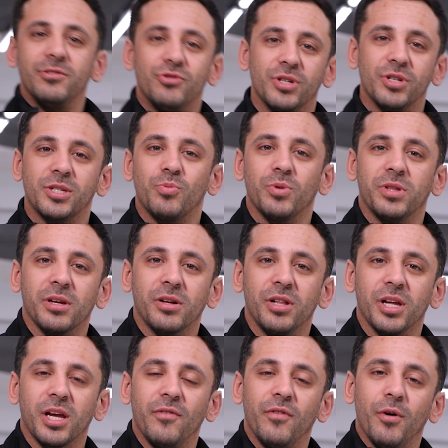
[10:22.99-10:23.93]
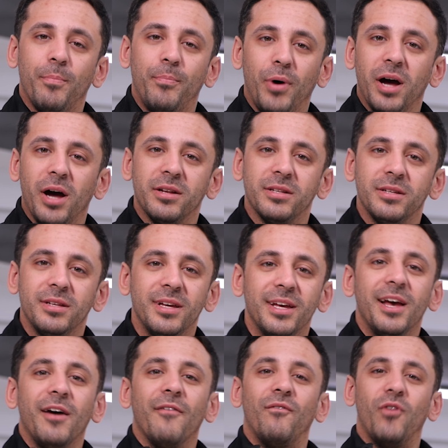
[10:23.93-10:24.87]
just with the click of a button.
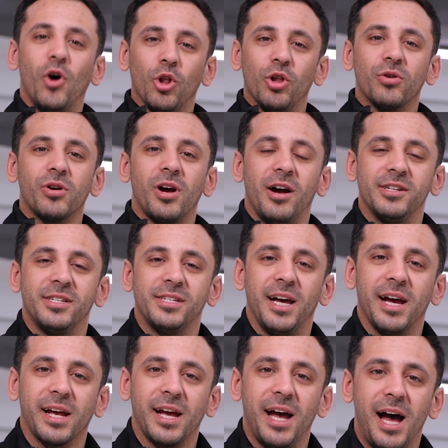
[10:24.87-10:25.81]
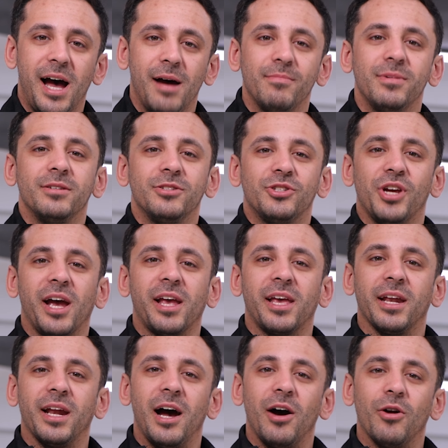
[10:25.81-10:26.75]
Volocars.com,
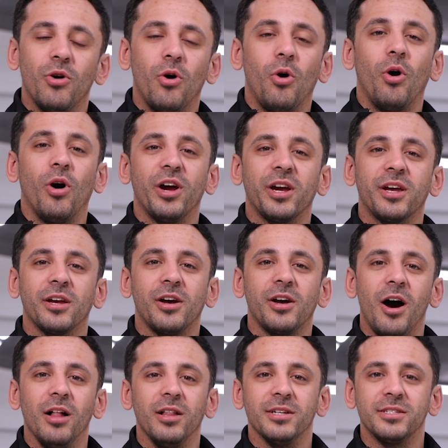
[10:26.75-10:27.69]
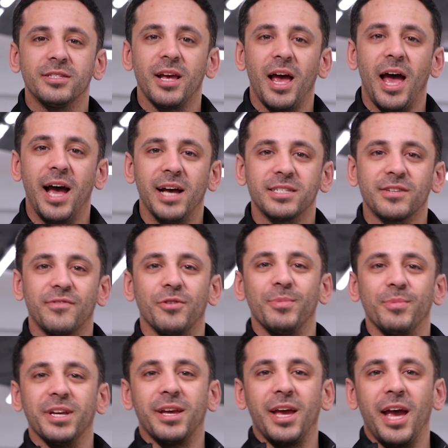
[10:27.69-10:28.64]
check it out. Or you can call us, ask for
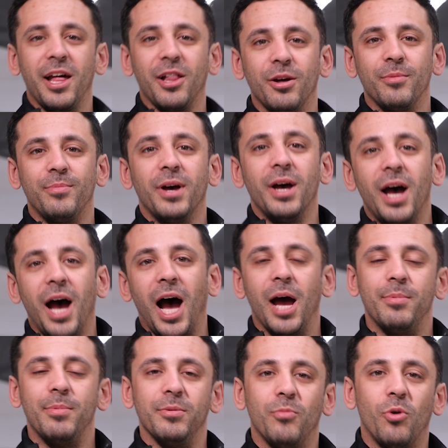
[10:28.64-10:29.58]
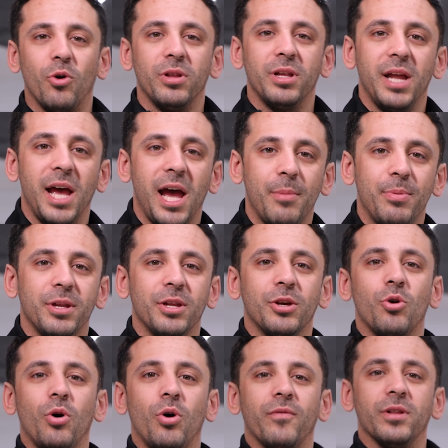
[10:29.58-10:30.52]
me, Caleb. I'd be more than happy to
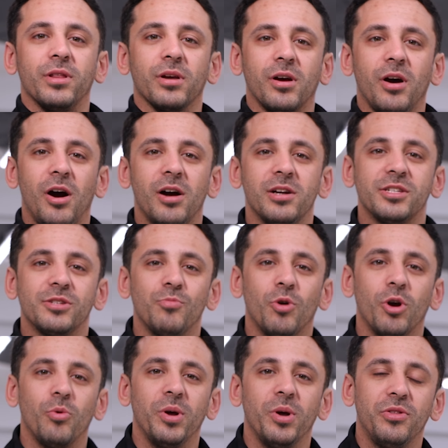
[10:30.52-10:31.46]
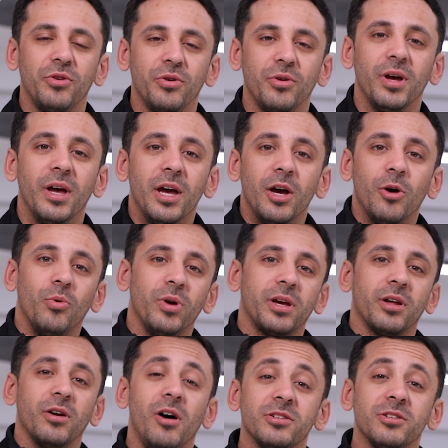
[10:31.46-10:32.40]
go over the car some more with you. We
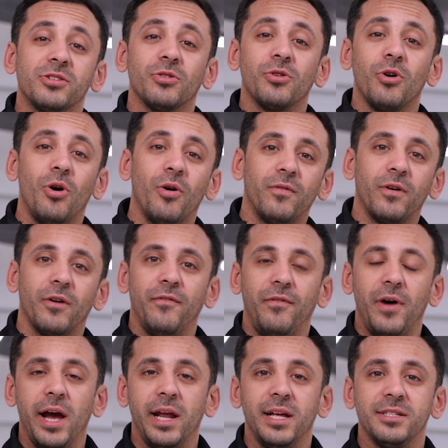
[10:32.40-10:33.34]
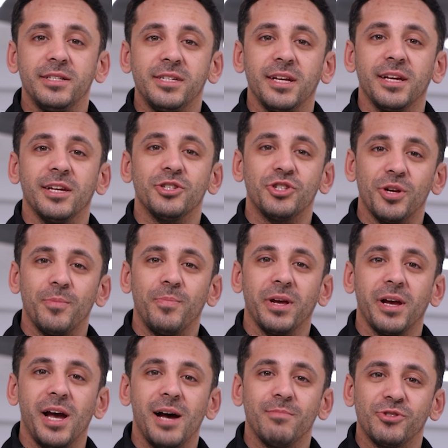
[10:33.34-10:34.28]
can also go over financing and
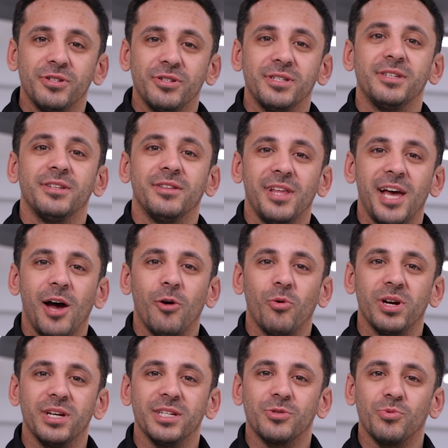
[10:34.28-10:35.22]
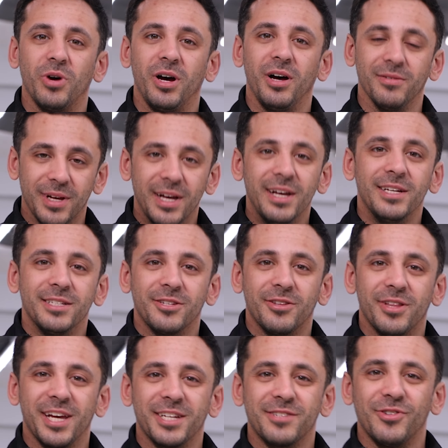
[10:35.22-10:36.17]
shipping options that way as well.
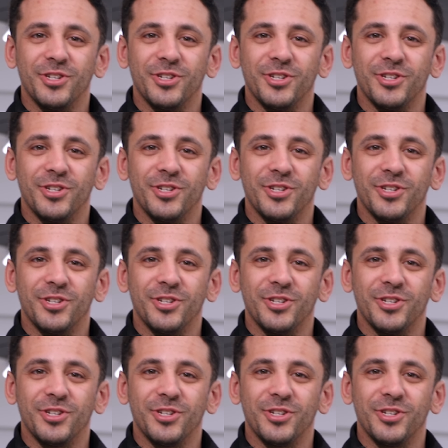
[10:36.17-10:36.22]
So thanks